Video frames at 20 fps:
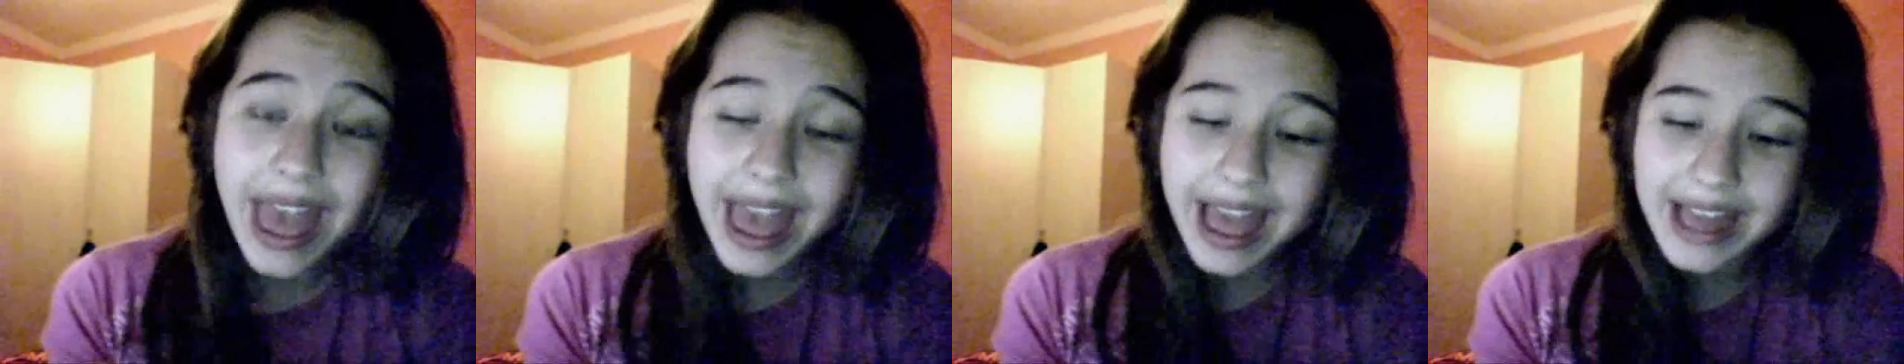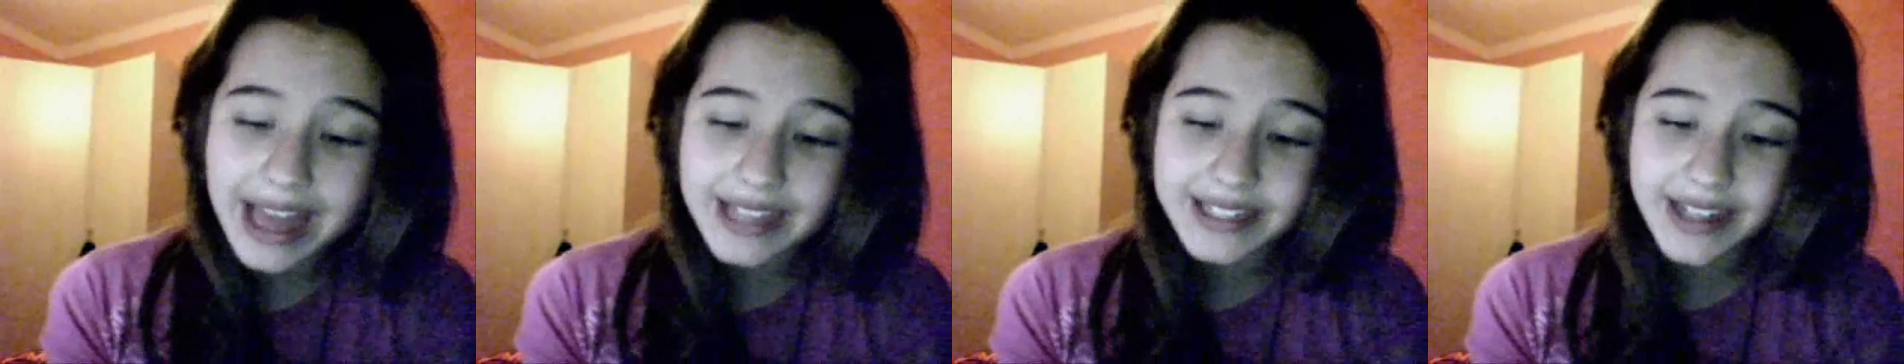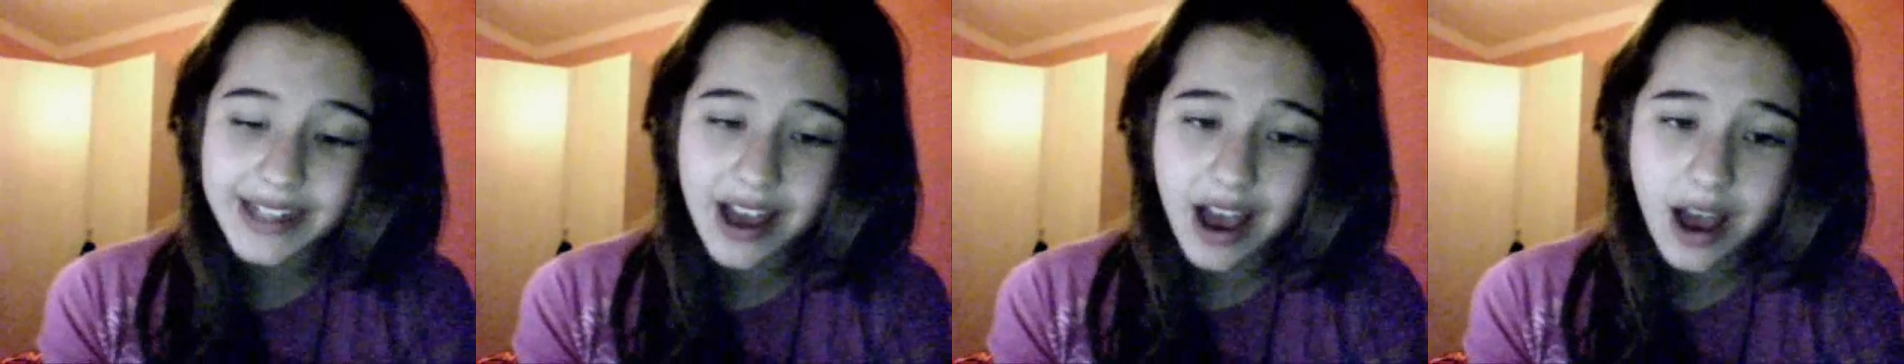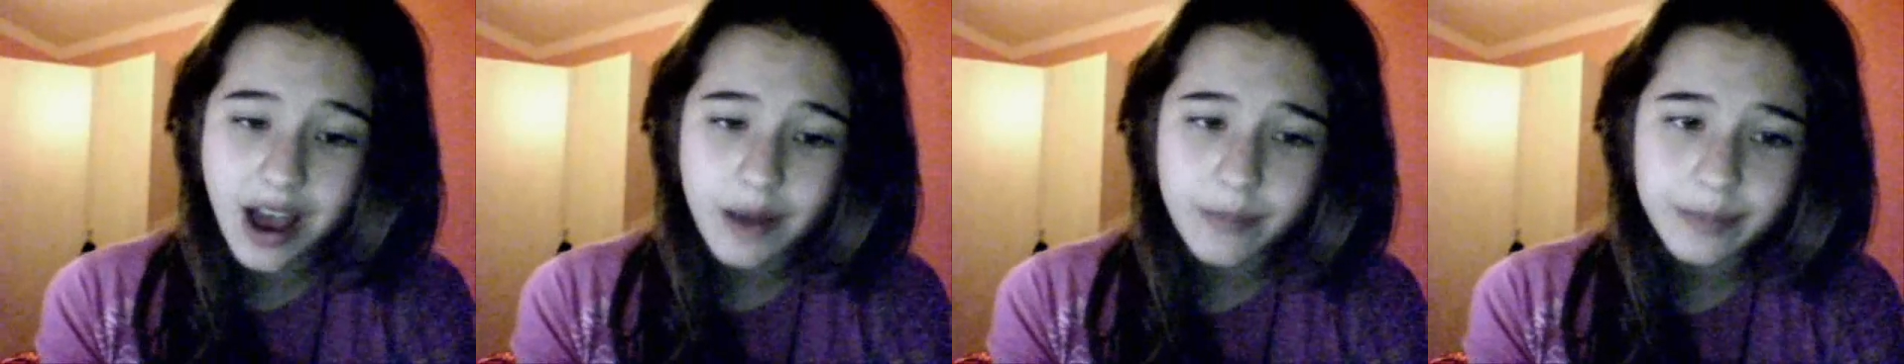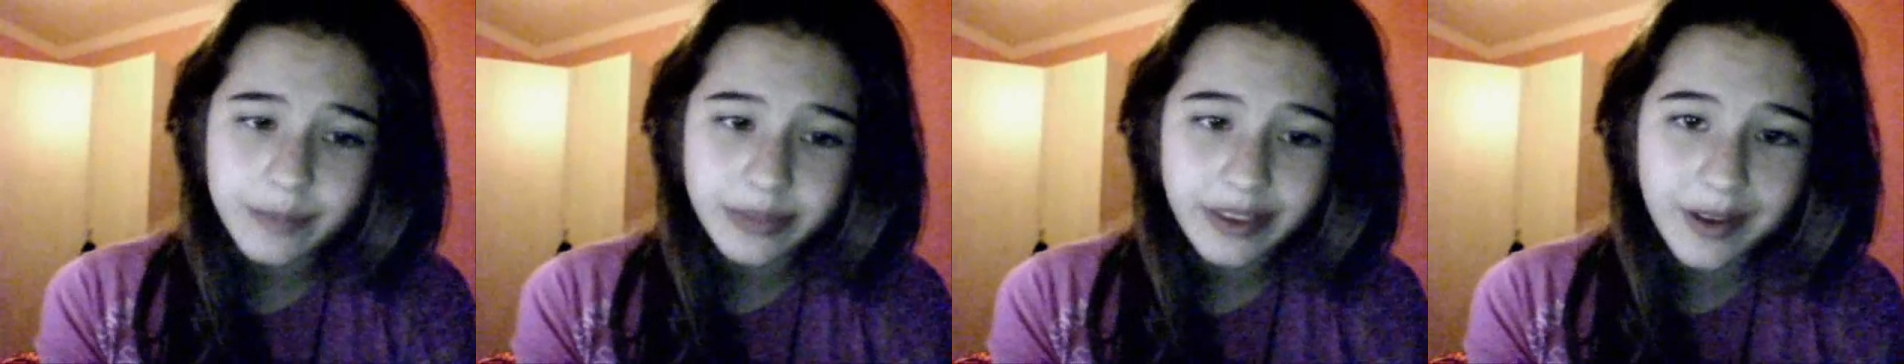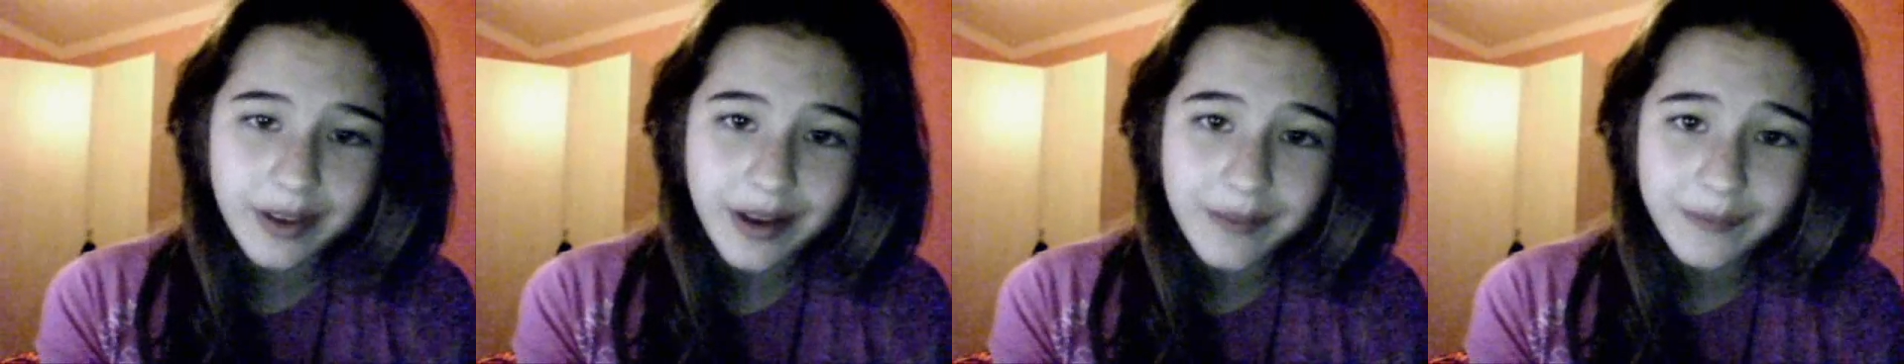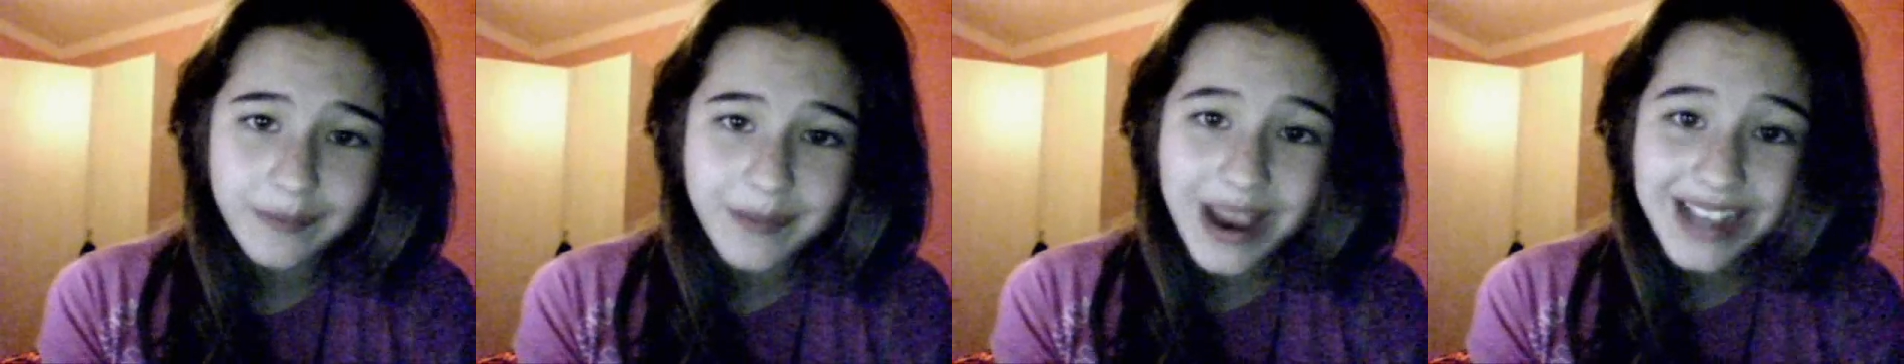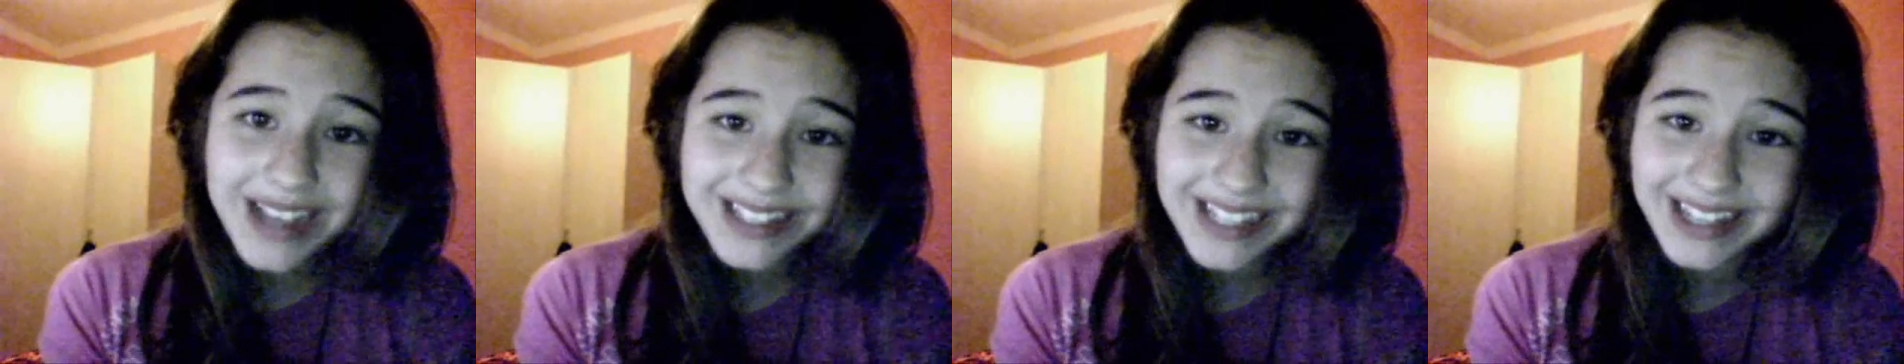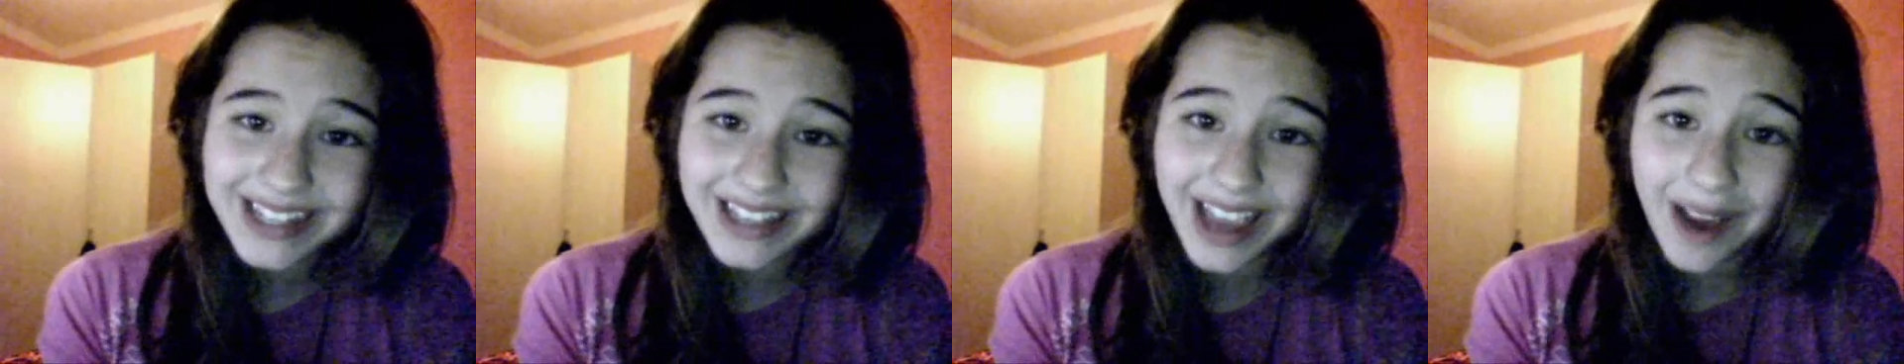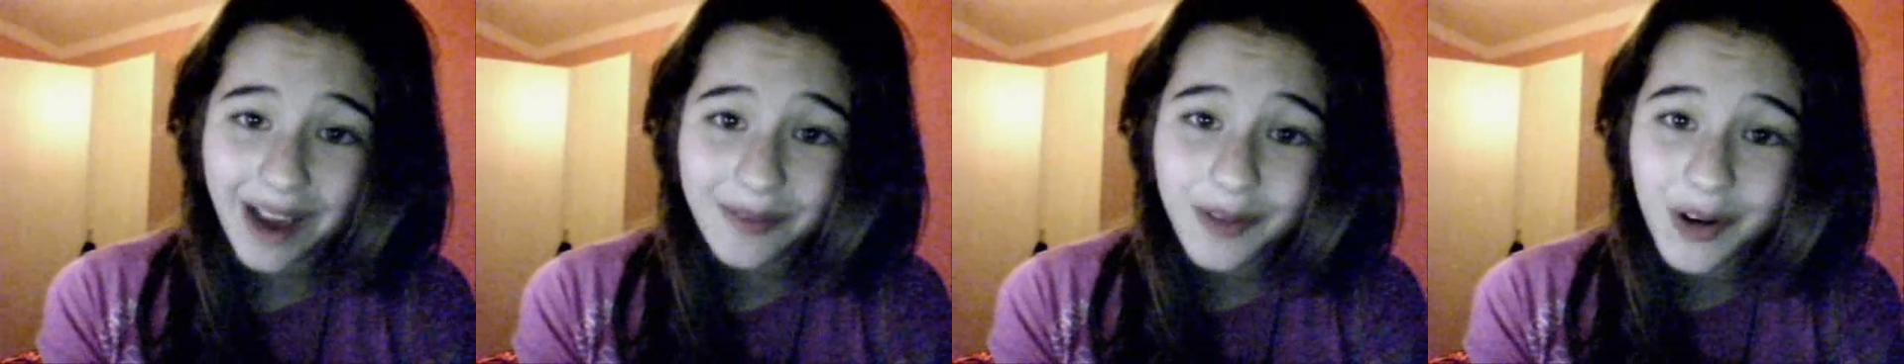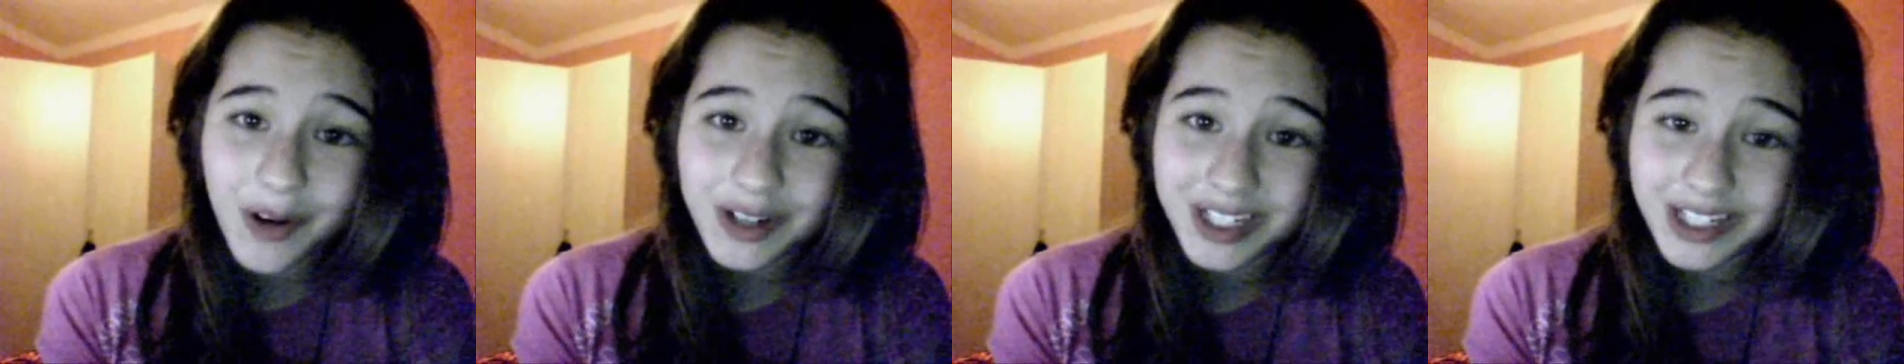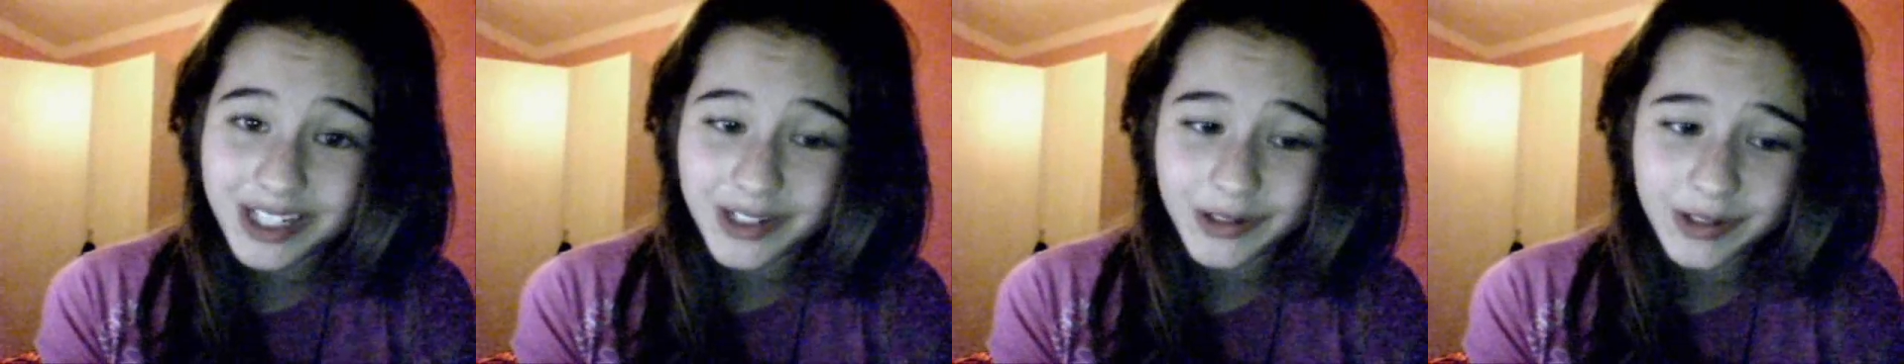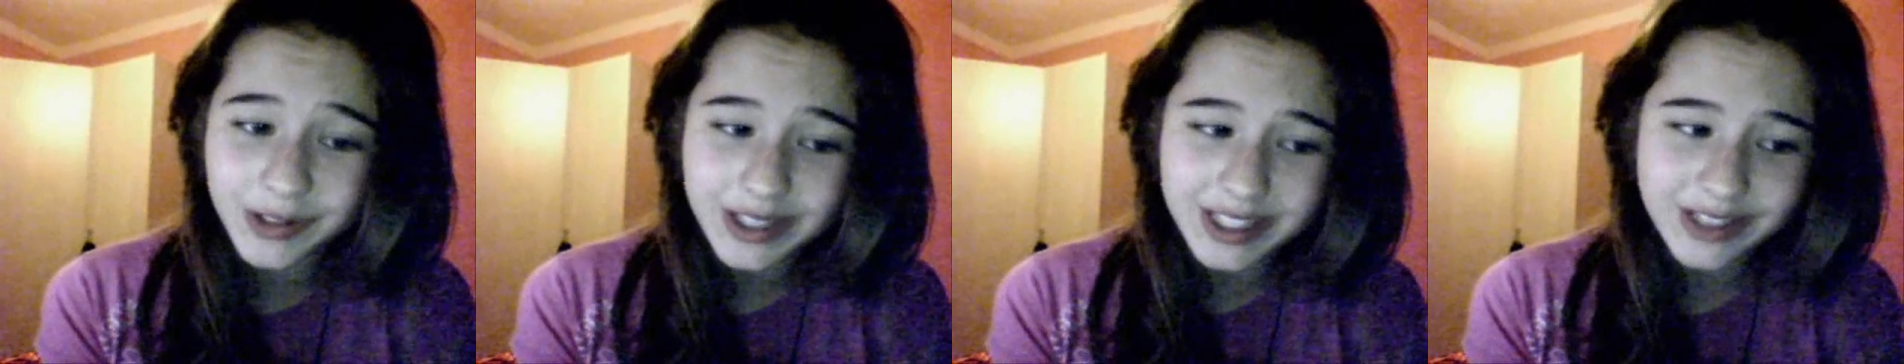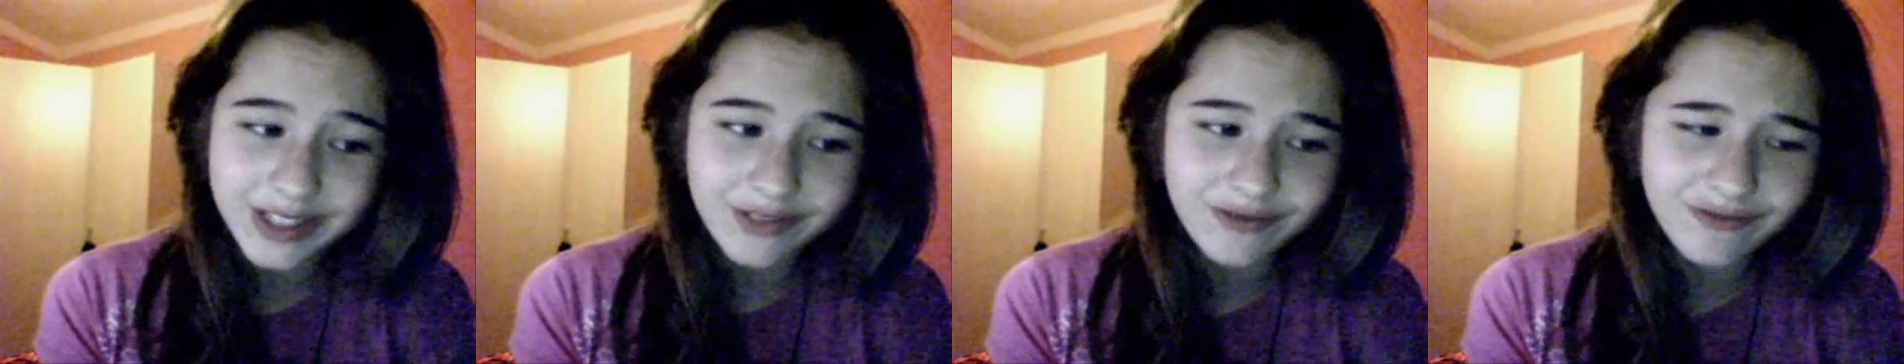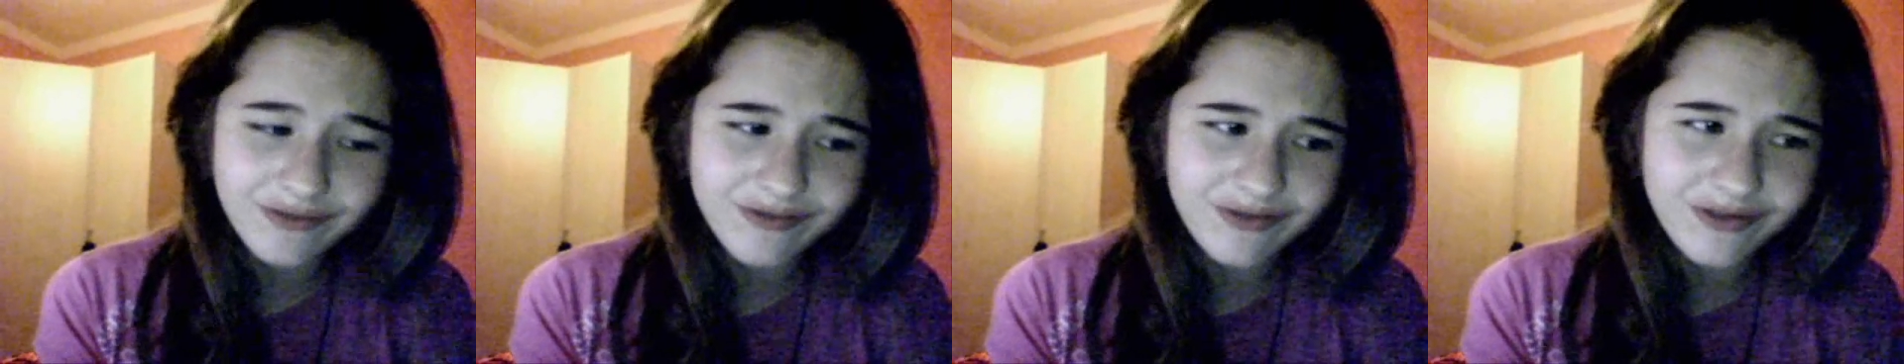And basically I'm going to do this